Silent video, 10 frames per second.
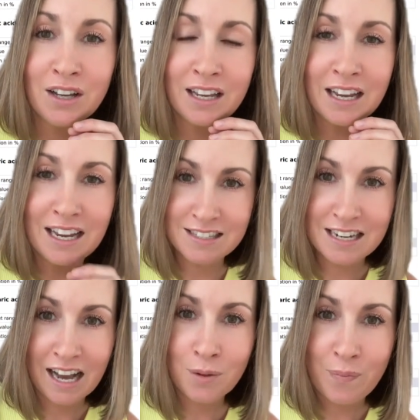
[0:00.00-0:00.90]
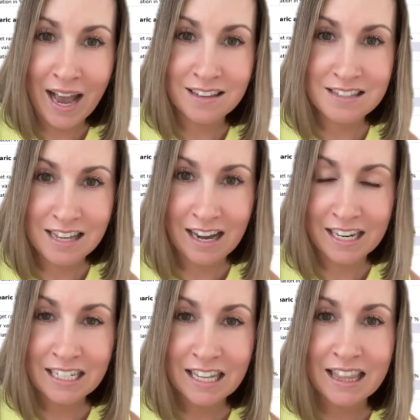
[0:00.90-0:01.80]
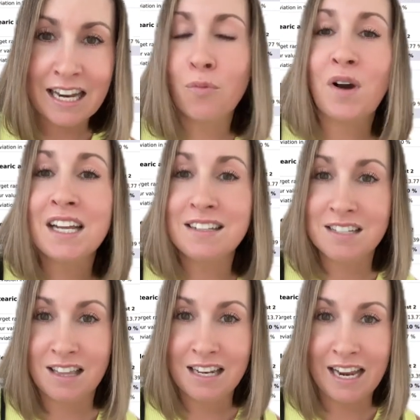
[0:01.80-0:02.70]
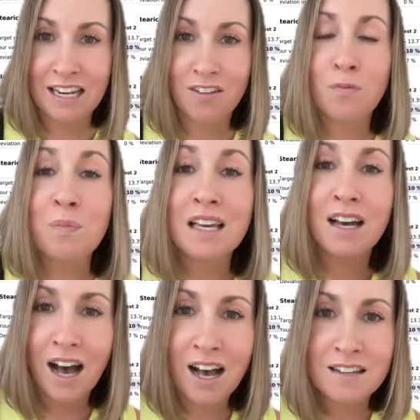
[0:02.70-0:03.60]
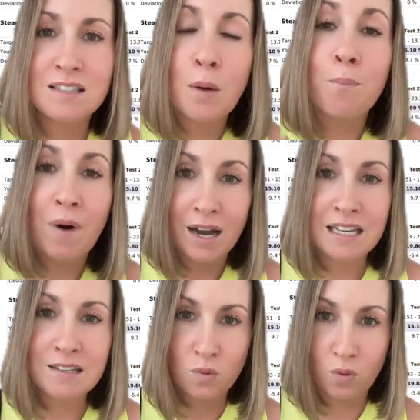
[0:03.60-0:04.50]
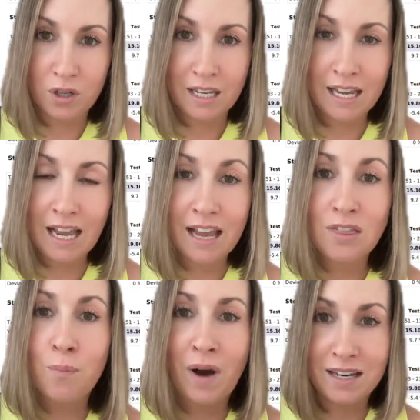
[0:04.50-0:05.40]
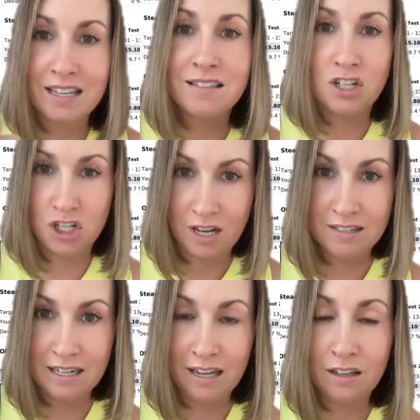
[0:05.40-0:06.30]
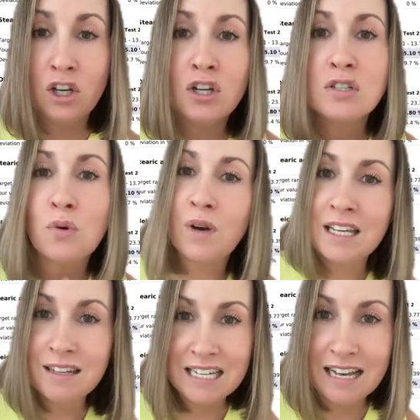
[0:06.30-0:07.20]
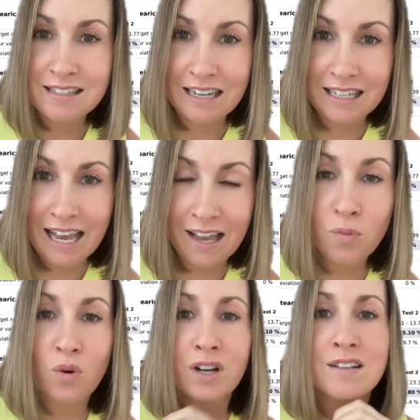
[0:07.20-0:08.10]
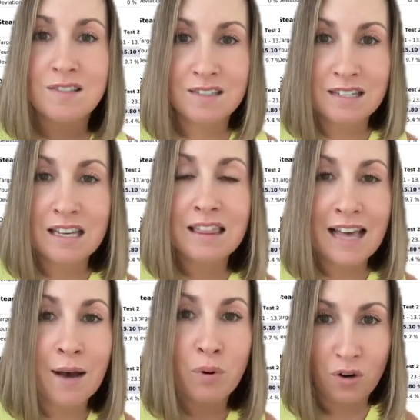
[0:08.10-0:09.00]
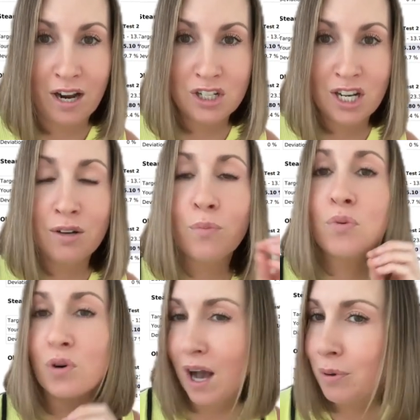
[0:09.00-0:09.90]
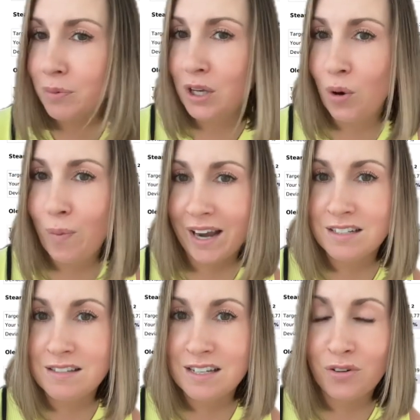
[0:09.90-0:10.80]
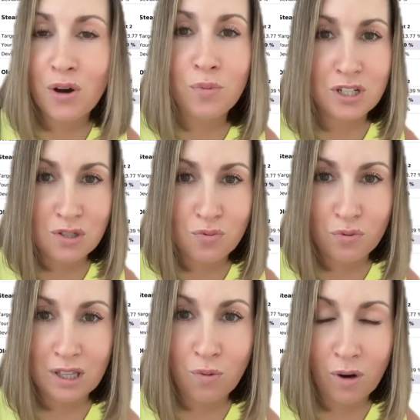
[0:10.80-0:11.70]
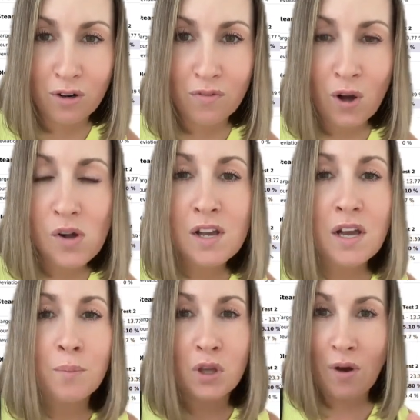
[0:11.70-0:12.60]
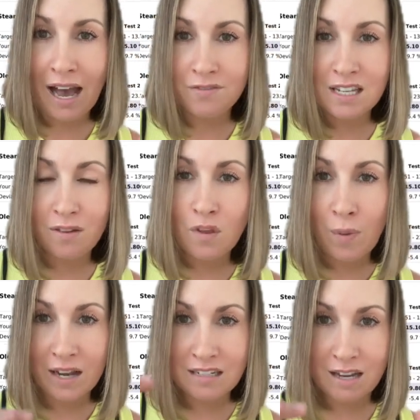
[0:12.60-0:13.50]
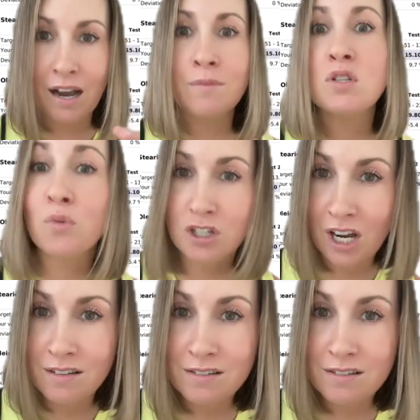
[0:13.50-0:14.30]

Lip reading: It's not a bad sign that it went into the negative because the body is working and the body is adjusting. So when he tests again, we're gonna see that progression probably go back to 0, which is really wonderful, but you have to give the body time to adjust.